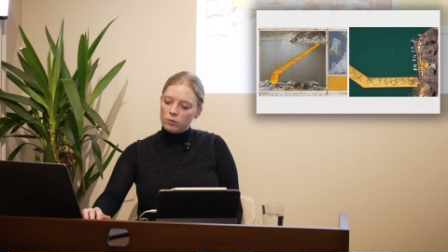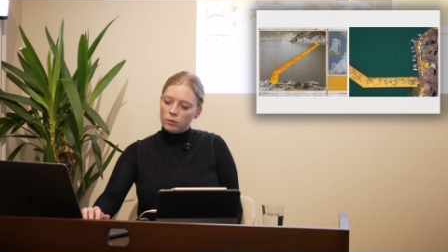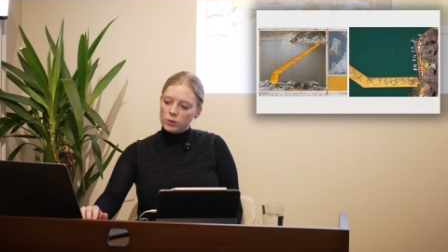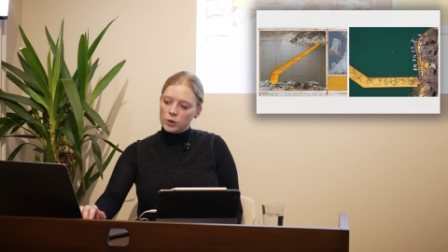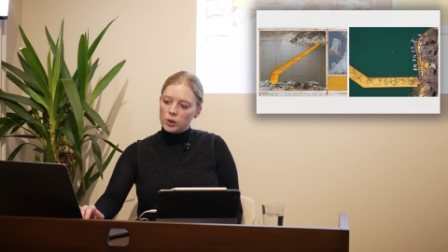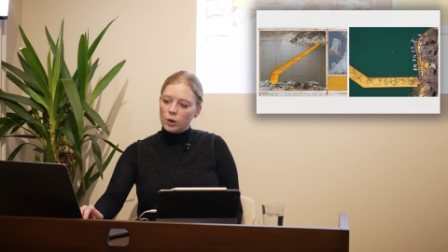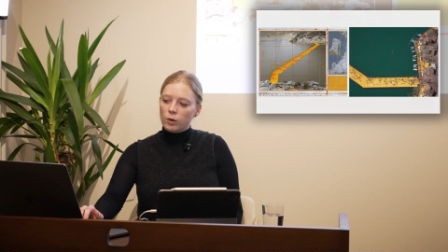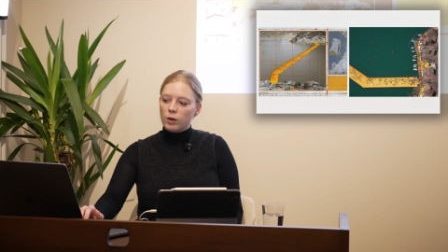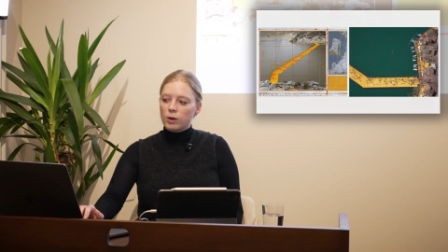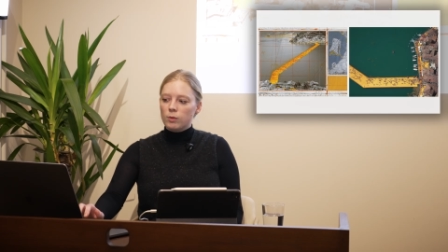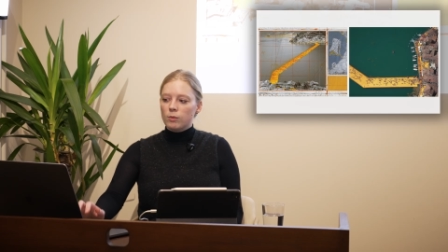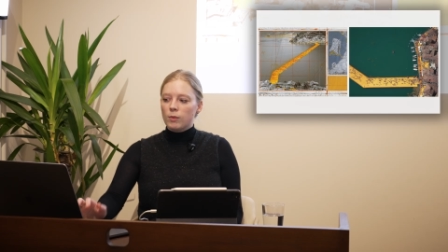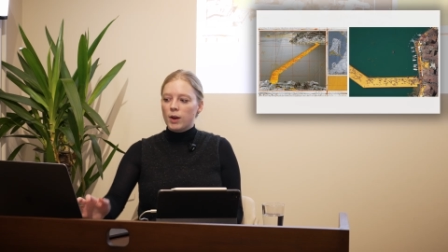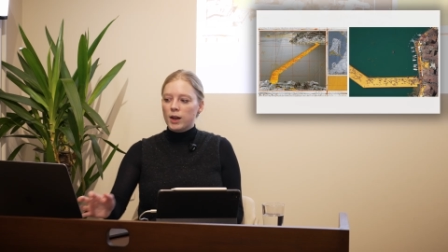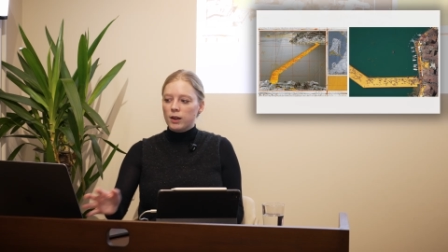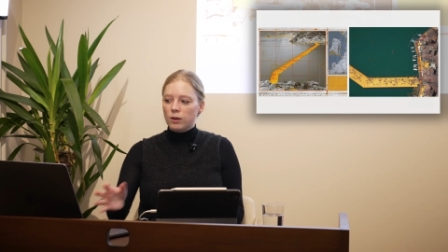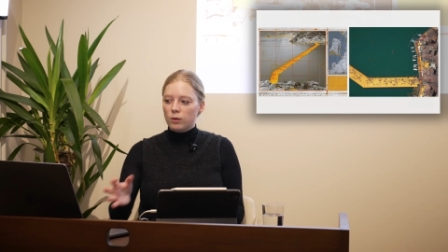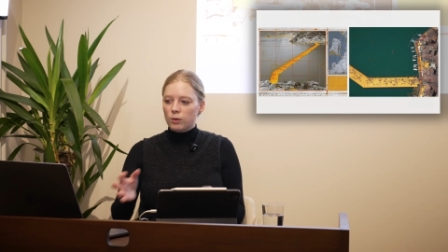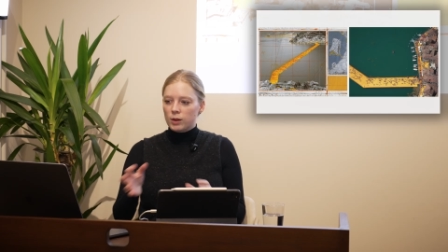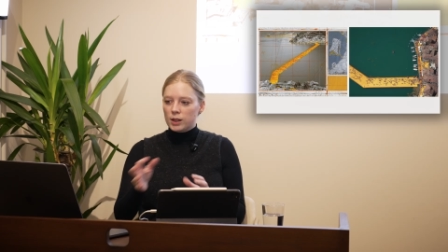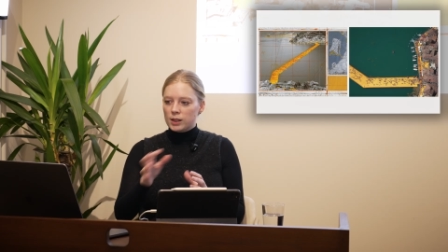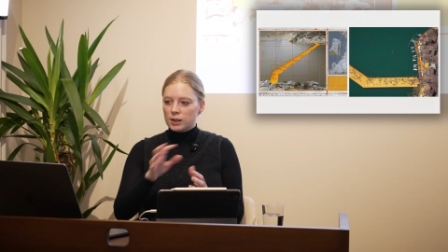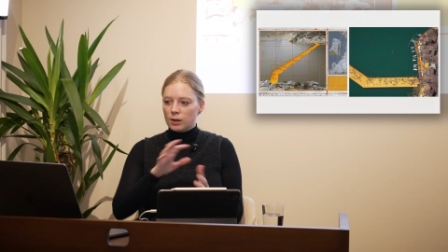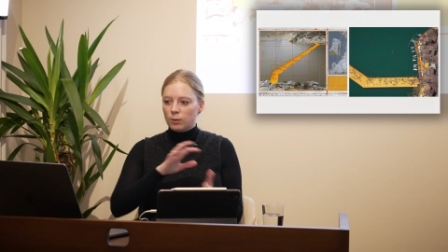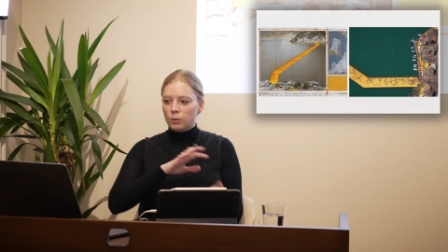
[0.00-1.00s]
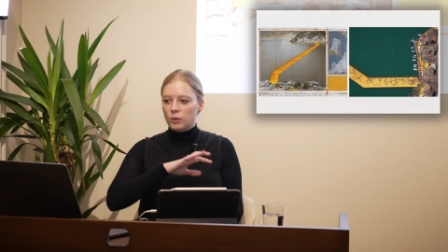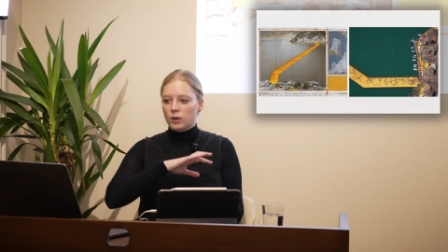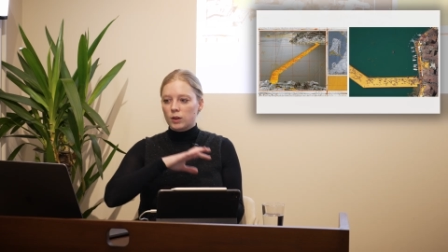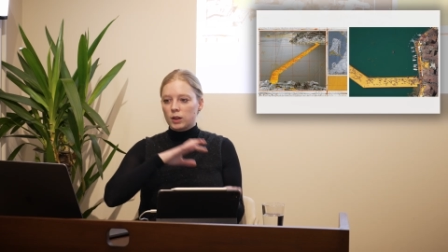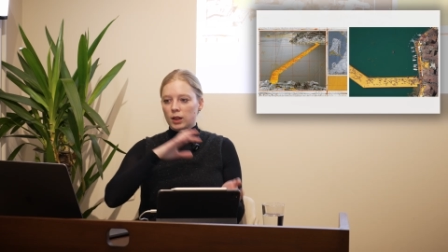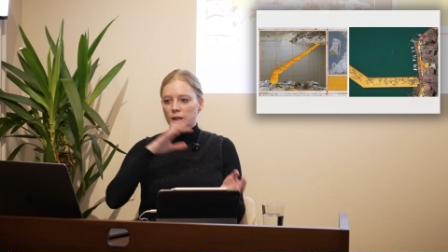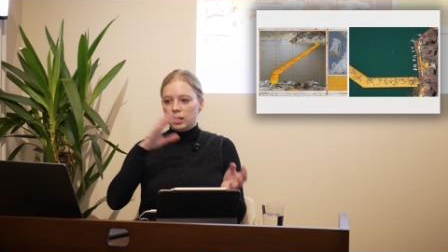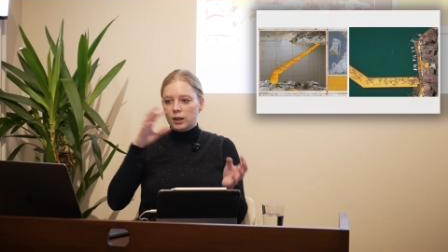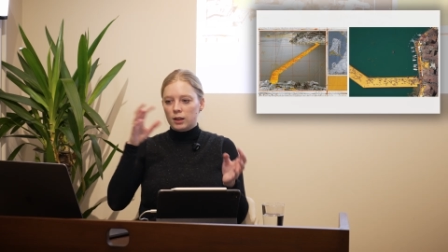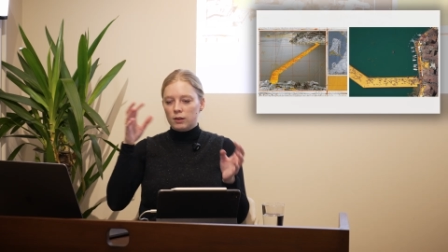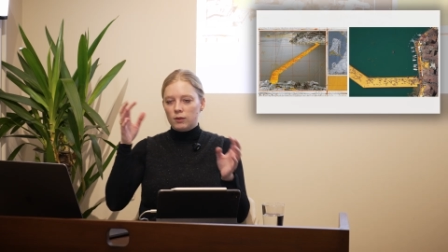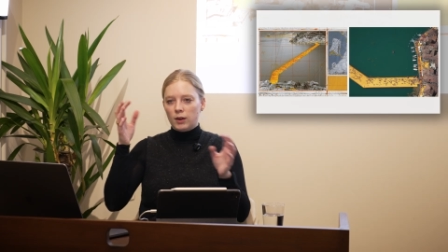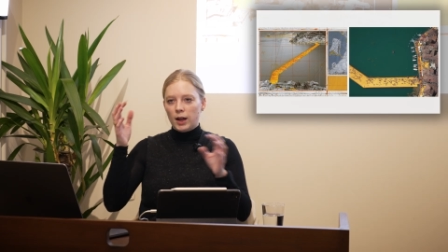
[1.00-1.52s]
So in many ways, I'm
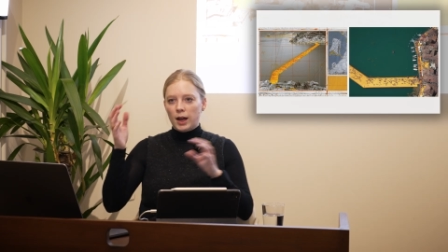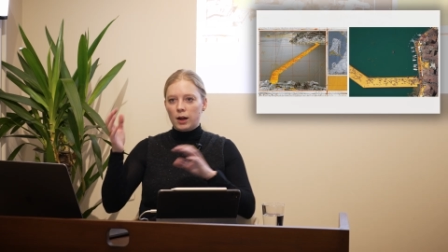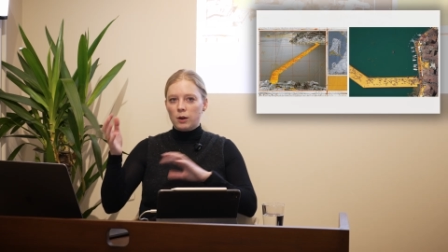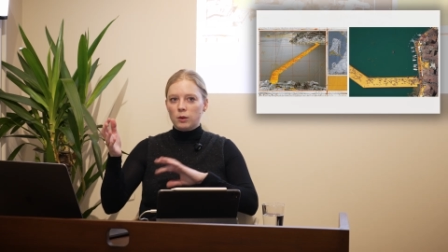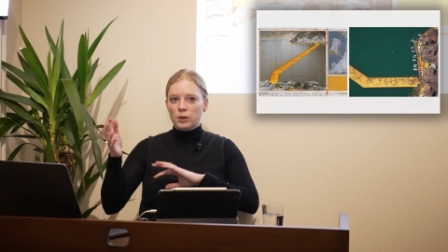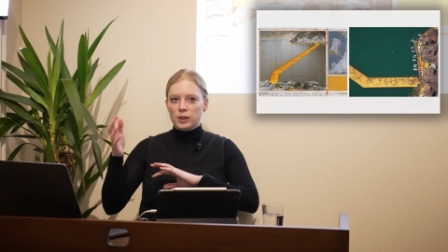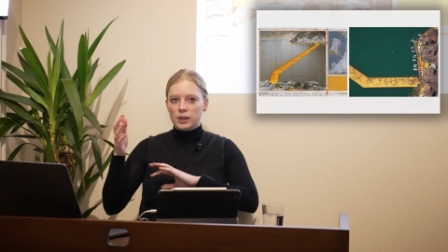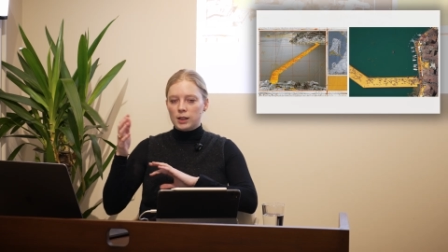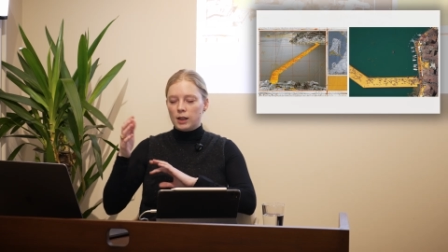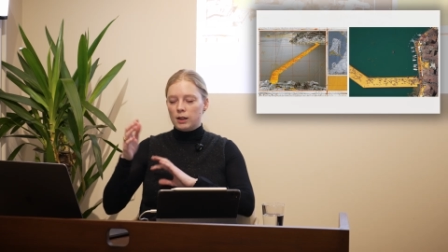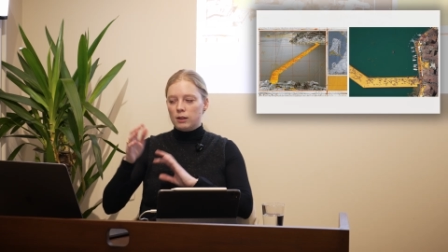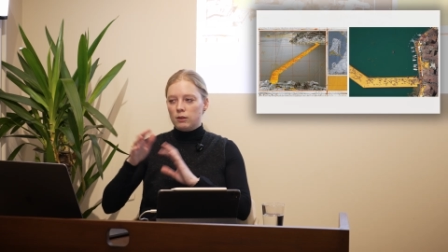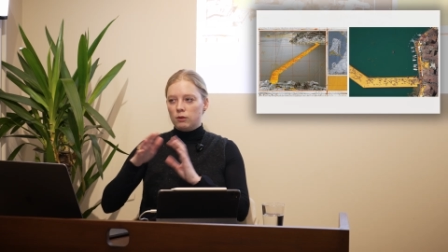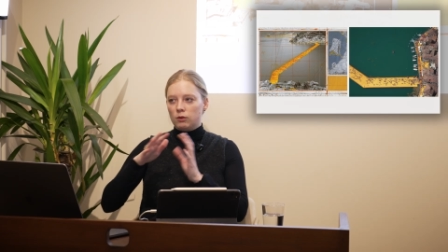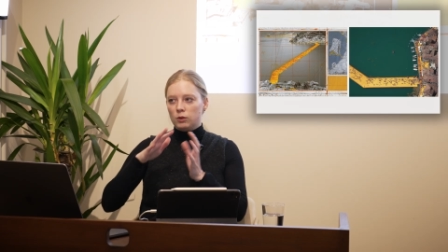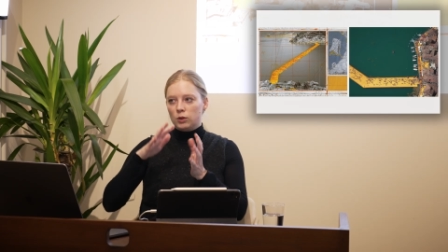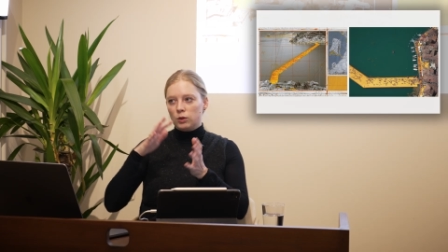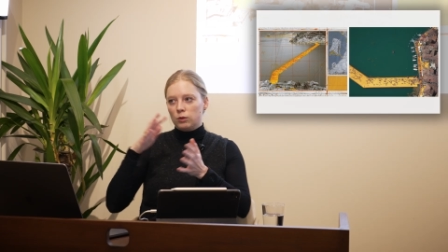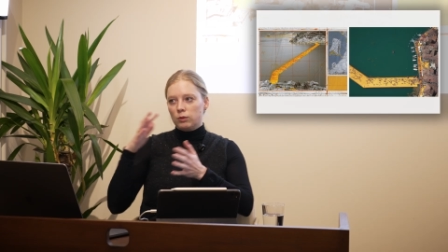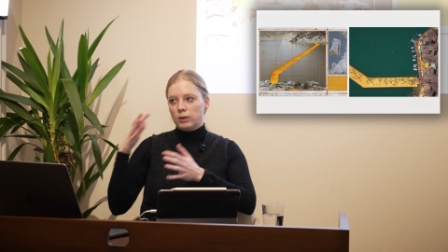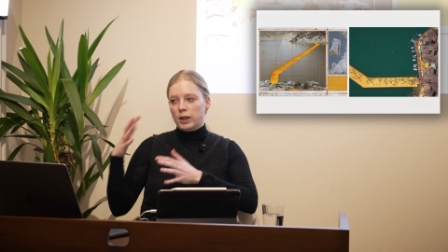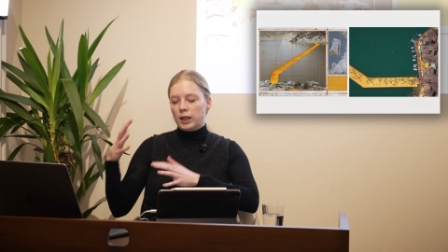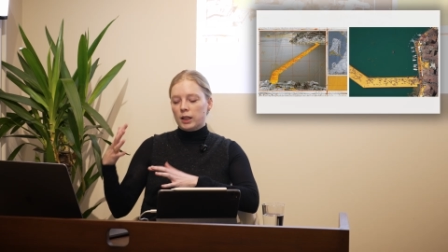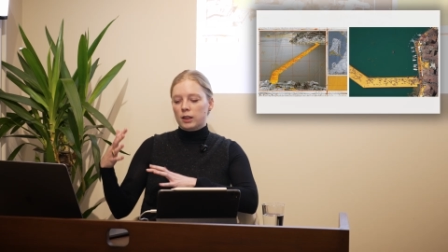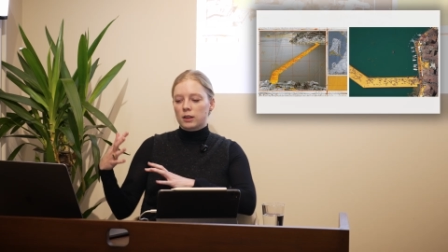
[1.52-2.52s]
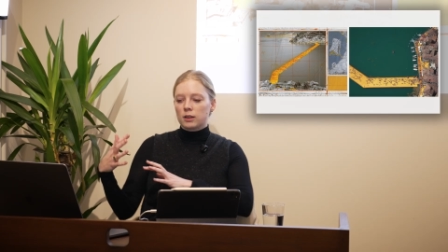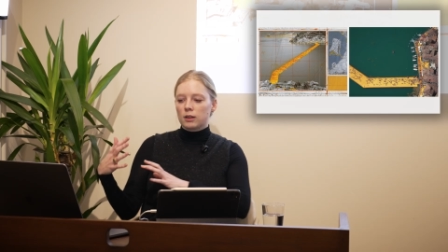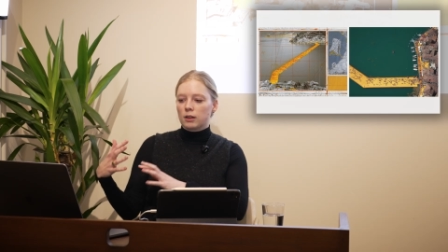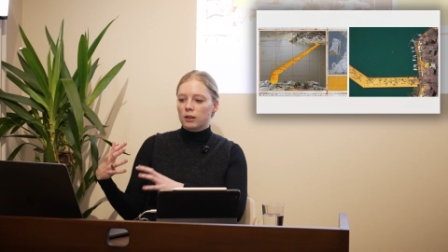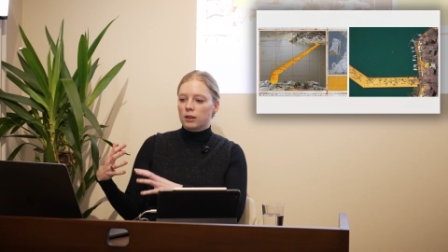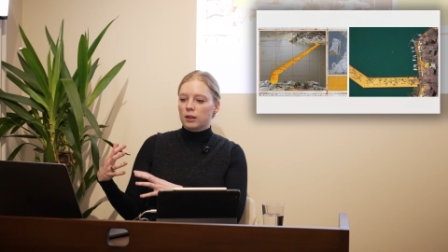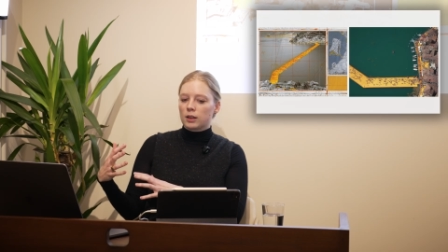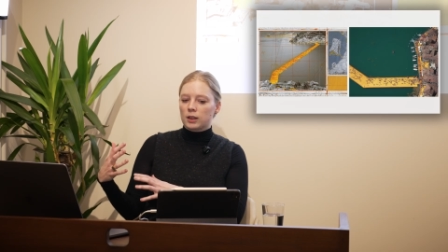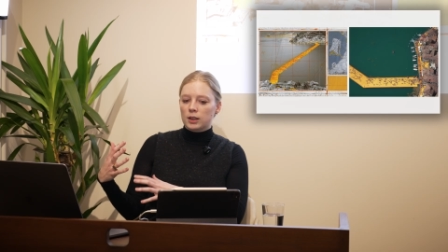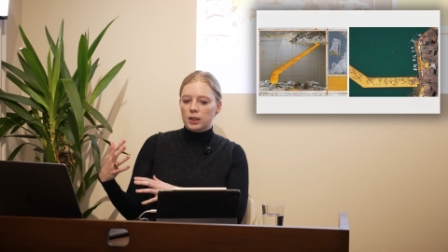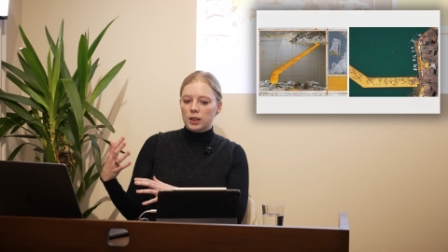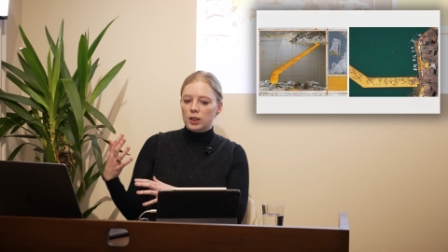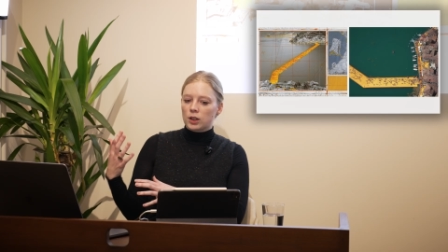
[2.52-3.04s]
looking kind of outside of direct
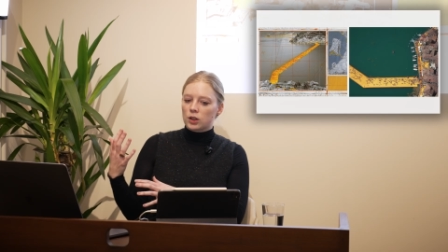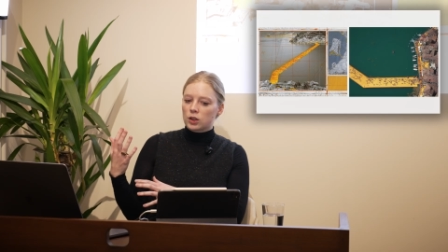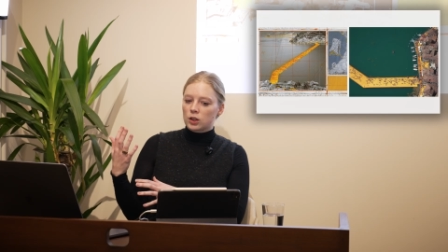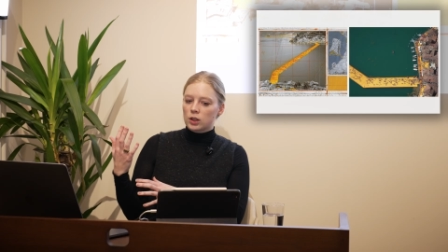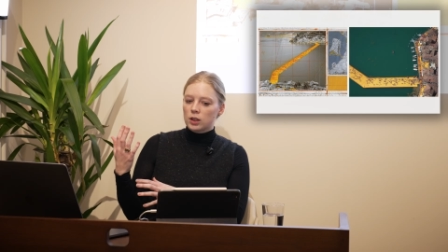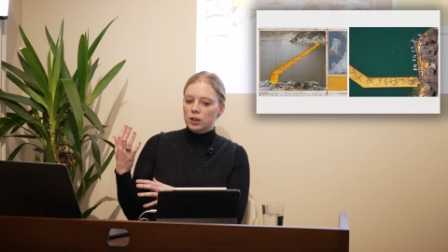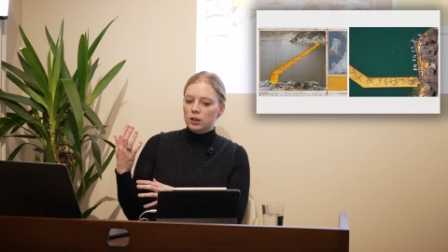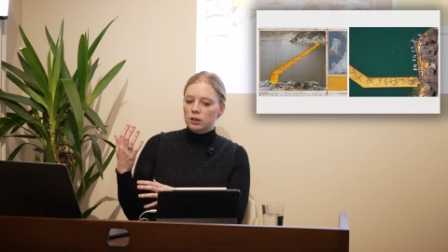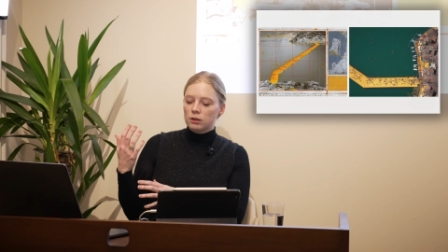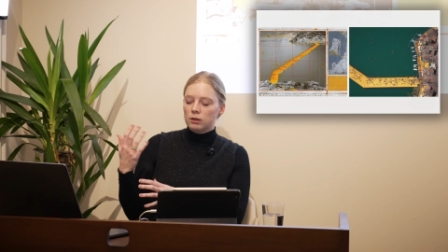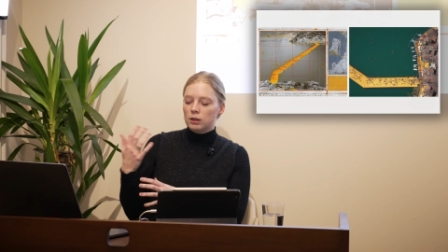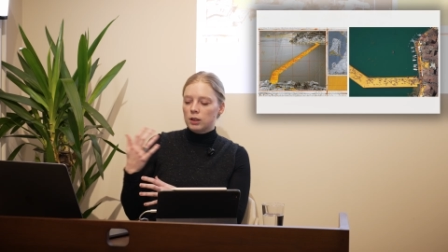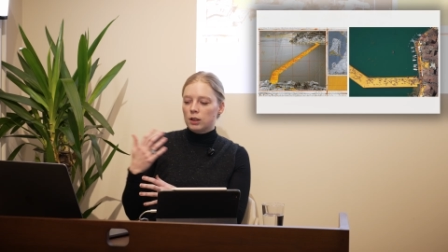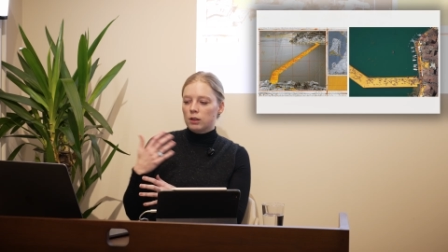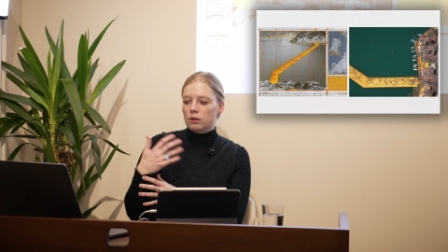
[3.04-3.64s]
architecture